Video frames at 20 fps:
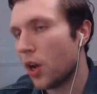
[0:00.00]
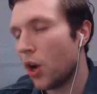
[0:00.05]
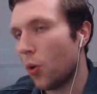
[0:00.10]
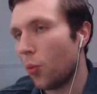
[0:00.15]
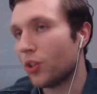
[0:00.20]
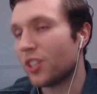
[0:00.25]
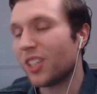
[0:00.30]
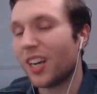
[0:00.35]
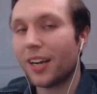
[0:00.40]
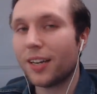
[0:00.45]

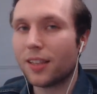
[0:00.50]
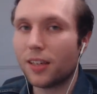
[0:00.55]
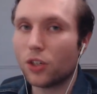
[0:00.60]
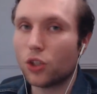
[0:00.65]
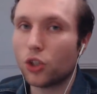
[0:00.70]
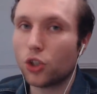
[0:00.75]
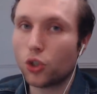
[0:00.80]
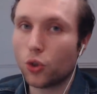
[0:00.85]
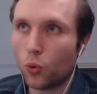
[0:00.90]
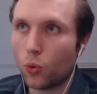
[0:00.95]
which I think
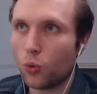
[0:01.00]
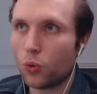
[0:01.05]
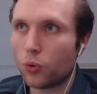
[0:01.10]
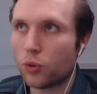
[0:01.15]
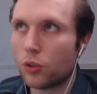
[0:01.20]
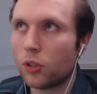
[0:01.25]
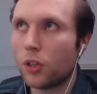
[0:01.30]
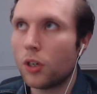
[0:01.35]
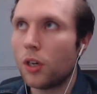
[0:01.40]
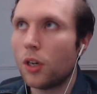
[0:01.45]

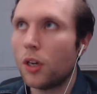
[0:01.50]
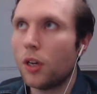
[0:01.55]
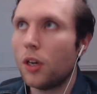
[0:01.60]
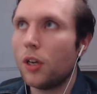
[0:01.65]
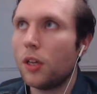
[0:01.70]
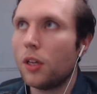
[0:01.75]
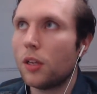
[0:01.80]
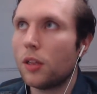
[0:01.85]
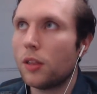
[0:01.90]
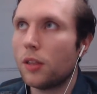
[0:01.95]
shows
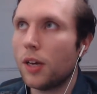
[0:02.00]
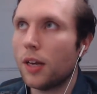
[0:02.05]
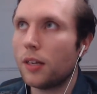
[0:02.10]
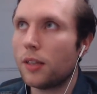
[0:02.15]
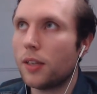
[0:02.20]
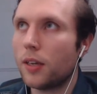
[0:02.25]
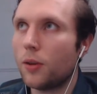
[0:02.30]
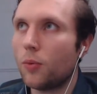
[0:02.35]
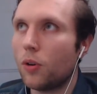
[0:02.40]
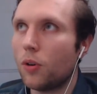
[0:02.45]
that
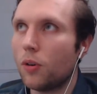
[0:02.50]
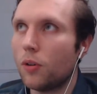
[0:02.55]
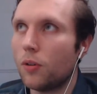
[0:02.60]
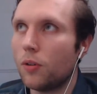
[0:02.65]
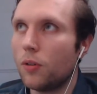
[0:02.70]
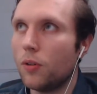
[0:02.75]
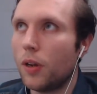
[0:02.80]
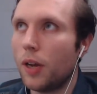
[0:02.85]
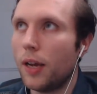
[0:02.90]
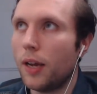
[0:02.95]
they were
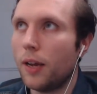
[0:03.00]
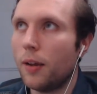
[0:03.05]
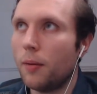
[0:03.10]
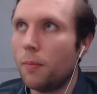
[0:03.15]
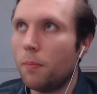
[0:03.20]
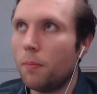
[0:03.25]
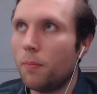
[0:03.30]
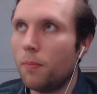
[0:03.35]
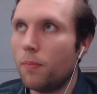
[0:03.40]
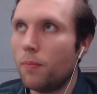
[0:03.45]

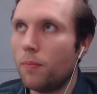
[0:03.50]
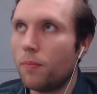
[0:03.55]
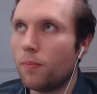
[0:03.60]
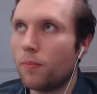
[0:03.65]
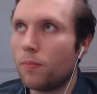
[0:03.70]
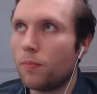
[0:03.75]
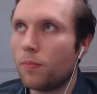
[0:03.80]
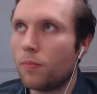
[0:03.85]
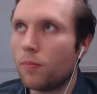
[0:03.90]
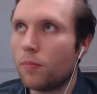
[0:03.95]

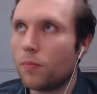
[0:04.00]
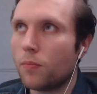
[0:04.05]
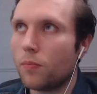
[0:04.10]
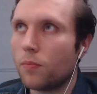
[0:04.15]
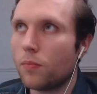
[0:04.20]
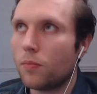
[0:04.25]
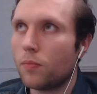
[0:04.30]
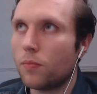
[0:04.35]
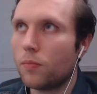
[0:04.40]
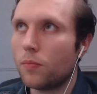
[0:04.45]

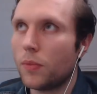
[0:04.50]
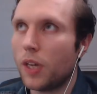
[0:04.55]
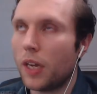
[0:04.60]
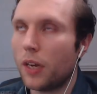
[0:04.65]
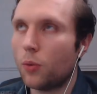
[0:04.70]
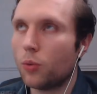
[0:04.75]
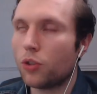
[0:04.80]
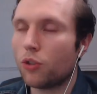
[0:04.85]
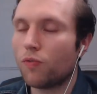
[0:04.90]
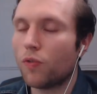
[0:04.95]
that it
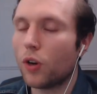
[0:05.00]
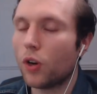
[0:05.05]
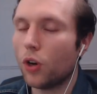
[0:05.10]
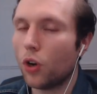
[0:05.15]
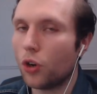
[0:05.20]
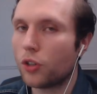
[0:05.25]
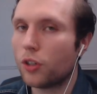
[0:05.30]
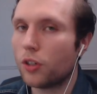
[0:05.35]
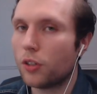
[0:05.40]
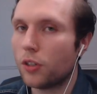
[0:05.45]
was a
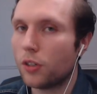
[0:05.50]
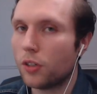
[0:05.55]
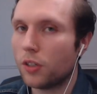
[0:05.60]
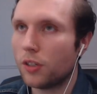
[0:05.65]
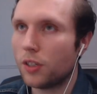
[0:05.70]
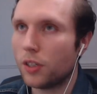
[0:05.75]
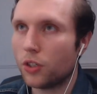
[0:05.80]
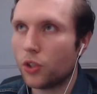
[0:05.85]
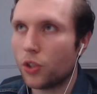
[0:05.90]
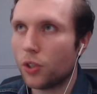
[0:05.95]
reluctant
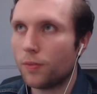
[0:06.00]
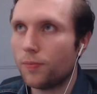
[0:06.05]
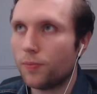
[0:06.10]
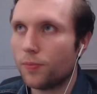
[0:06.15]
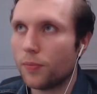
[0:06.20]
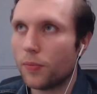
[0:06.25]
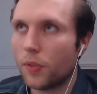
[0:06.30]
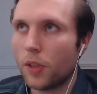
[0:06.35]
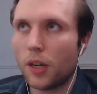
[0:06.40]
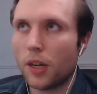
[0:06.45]
decision,
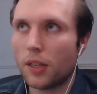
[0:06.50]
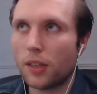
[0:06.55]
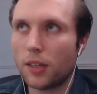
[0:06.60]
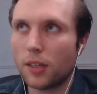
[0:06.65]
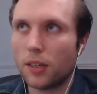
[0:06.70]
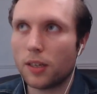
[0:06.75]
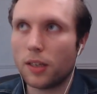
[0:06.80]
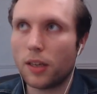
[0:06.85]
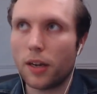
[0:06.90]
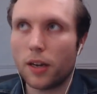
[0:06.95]
and I
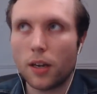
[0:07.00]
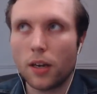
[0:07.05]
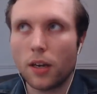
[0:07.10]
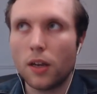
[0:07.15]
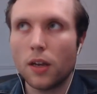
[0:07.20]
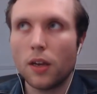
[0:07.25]
think that